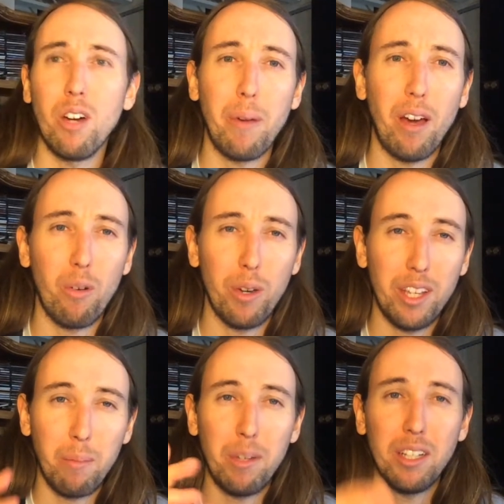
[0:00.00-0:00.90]
about when
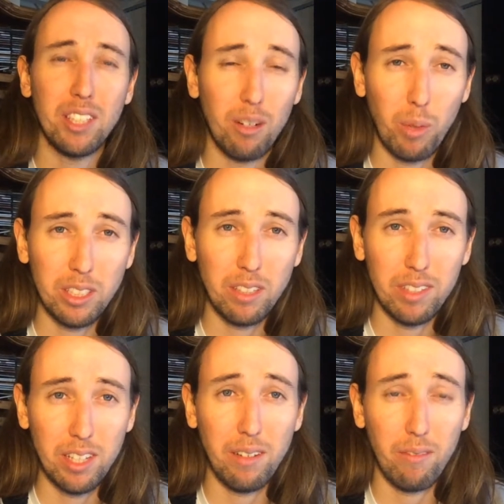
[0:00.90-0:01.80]
him and his son went to
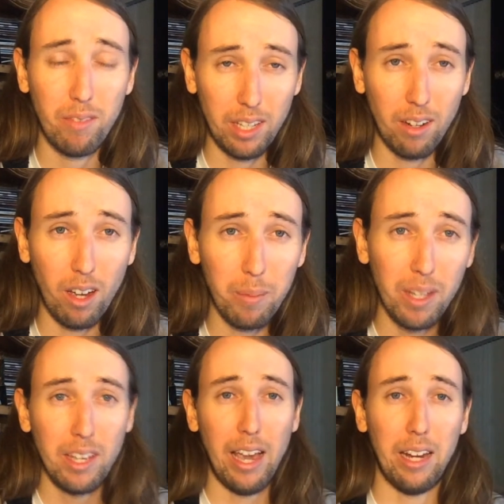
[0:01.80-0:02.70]
visit Vietnam,
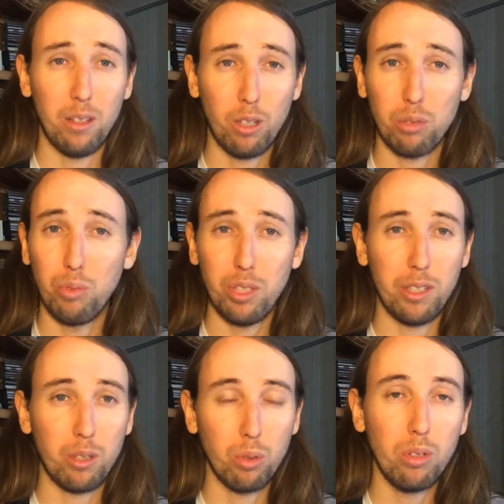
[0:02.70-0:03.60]
and it looked really
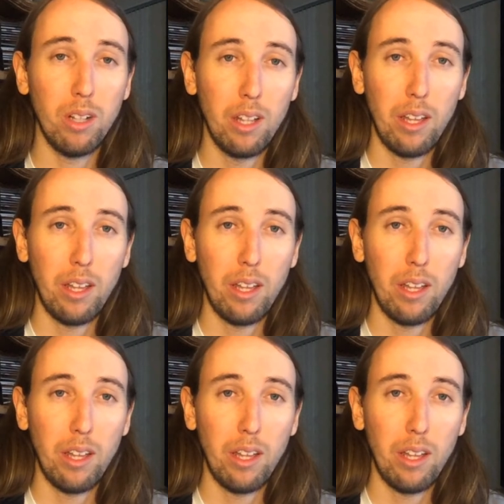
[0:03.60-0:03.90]
cool.